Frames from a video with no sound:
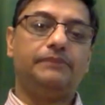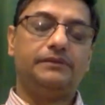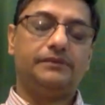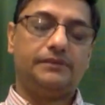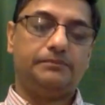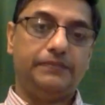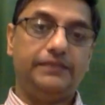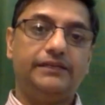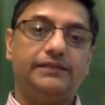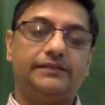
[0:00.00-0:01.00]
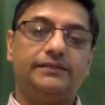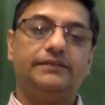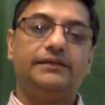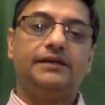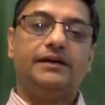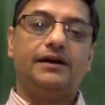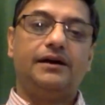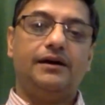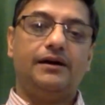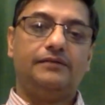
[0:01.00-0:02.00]
uh, period
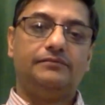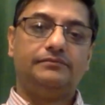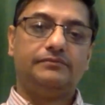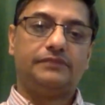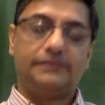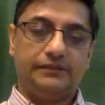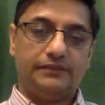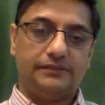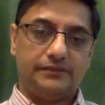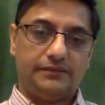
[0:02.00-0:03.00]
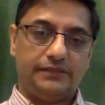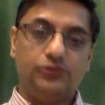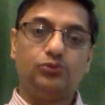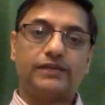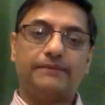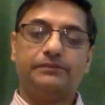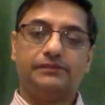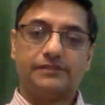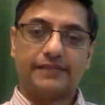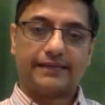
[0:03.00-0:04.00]
um, uh, Hindu
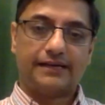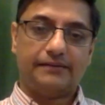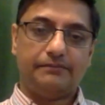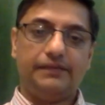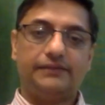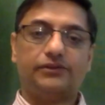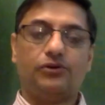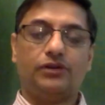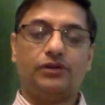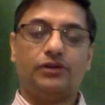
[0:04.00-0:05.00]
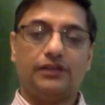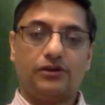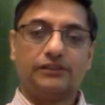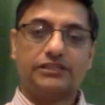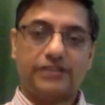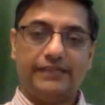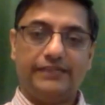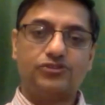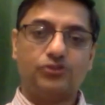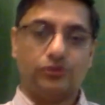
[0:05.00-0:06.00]
temples that are built all along the
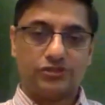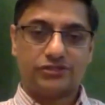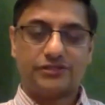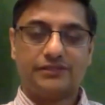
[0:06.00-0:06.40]
Chinese coast.